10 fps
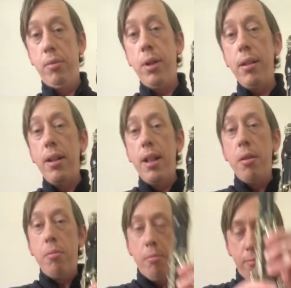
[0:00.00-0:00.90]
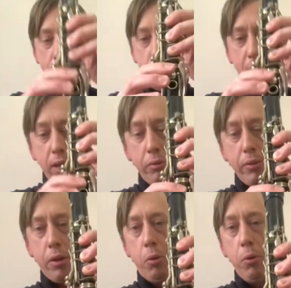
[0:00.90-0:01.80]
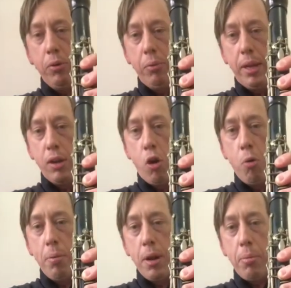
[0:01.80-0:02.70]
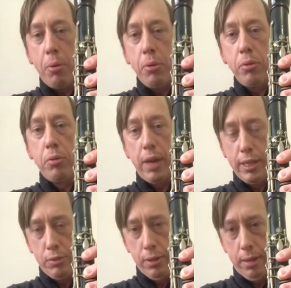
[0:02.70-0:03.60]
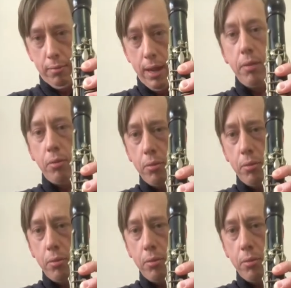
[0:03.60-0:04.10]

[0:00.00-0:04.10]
Well, because we've got holes, we can open up the holes gradually, okay?